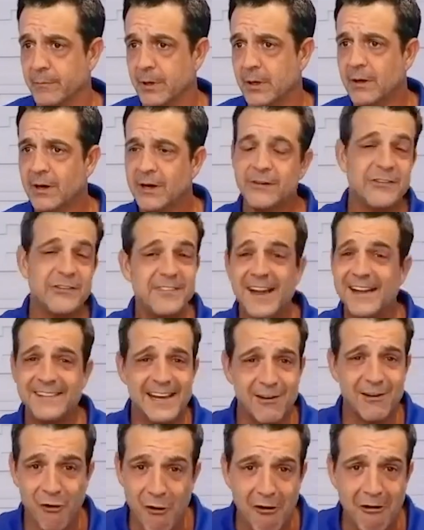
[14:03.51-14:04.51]
This is not
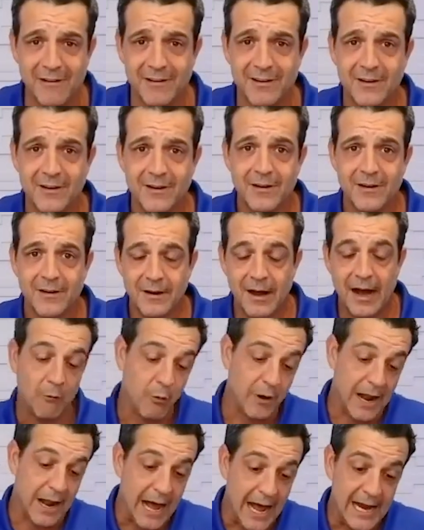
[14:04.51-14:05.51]
that hard.
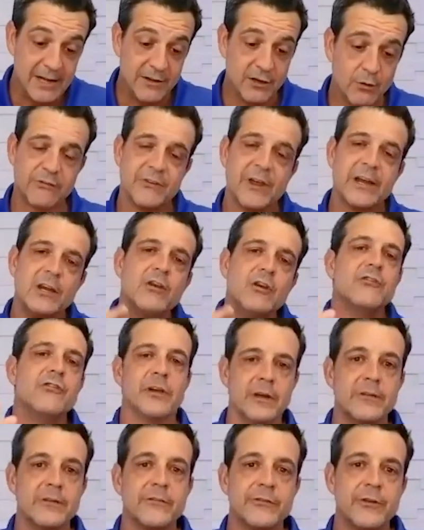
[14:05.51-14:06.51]
What I do is I use
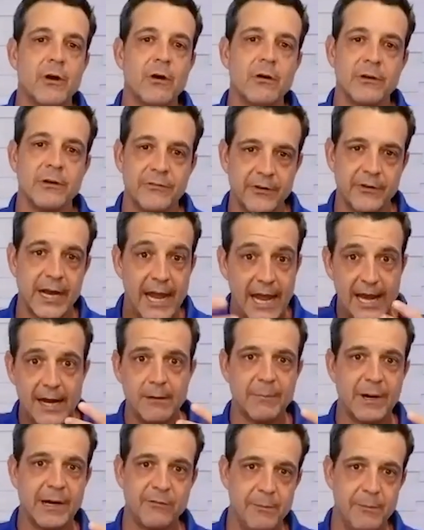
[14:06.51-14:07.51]
it. So it's like, hey,
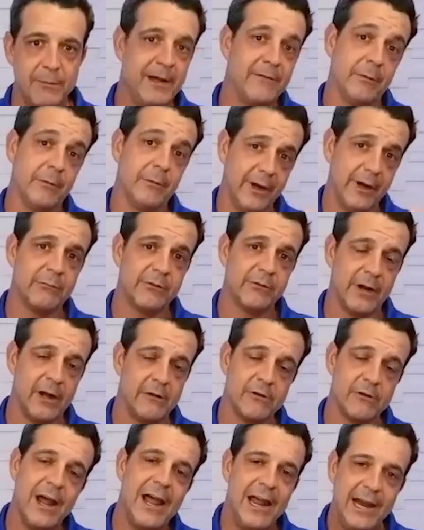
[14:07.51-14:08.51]
my name's Matthew. My name's
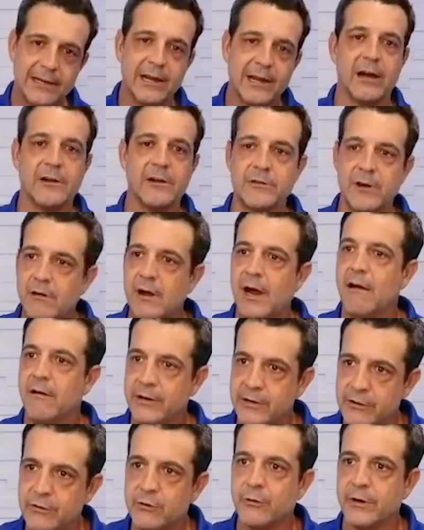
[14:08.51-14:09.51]
Leandro. Hey, Leandro, how are
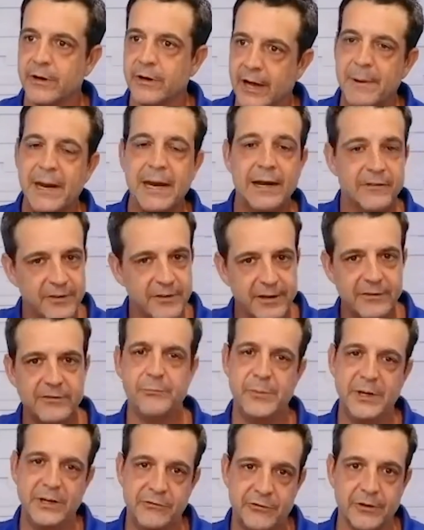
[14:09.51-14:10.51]
you doing today? Man, it's nice to
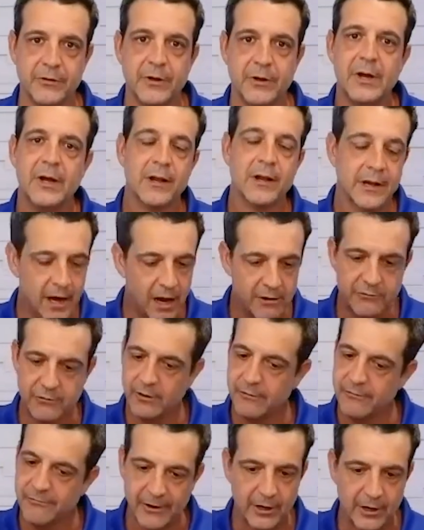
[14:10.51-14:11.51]
meet you. Leandro,
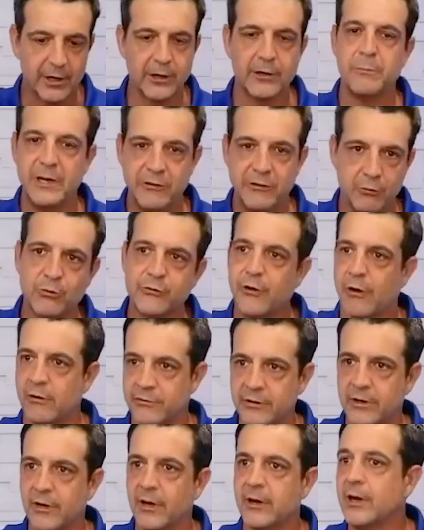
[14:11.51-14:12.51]
very good to meet you. We'll talk
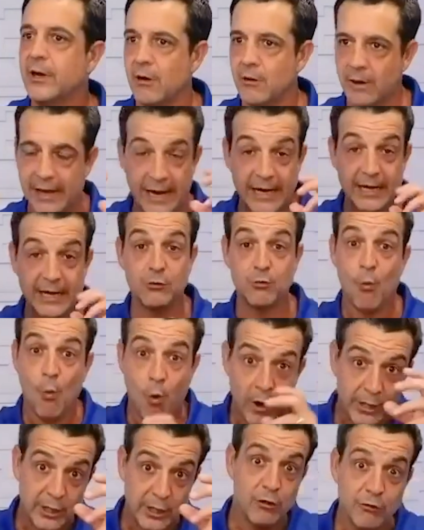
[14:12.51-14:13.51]
to you. You know, and I
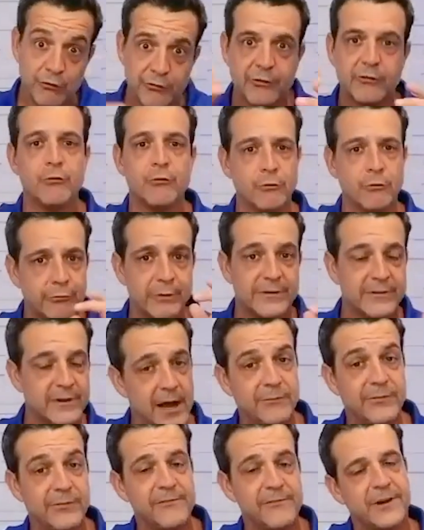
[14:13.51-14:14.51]
want to use it two or three
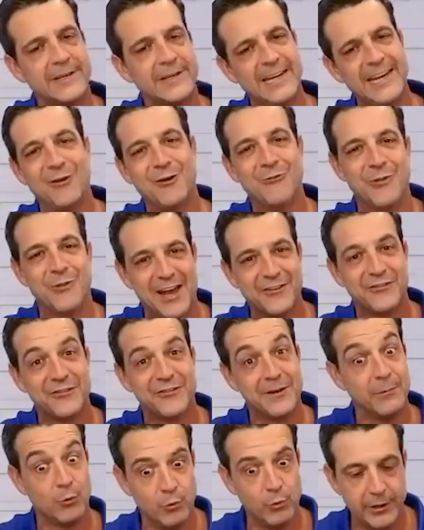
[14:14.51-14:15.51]
times if I can without
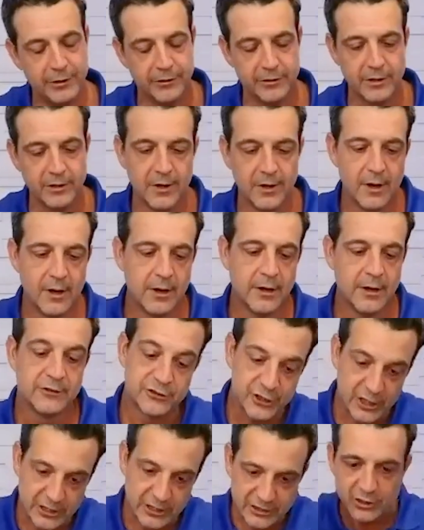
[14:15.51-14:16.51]
seeming weird,
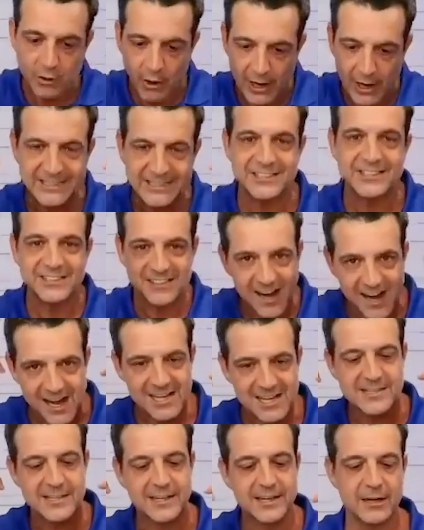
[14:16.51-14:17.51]
just so I
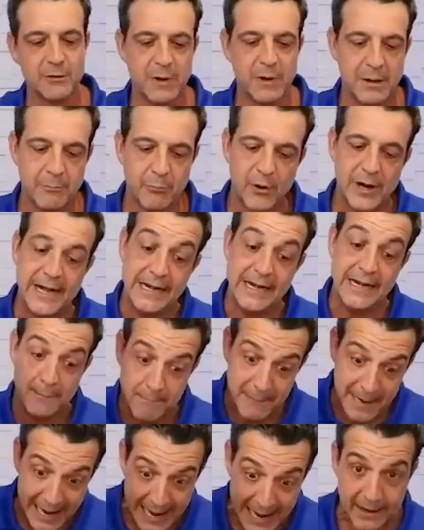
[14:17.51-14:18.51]
ensconce it into my brain. It
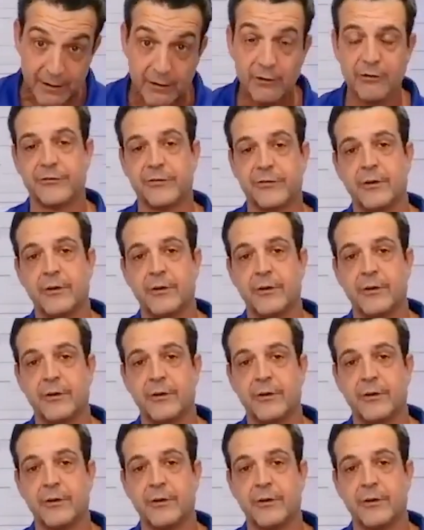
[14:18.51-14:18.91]
matters.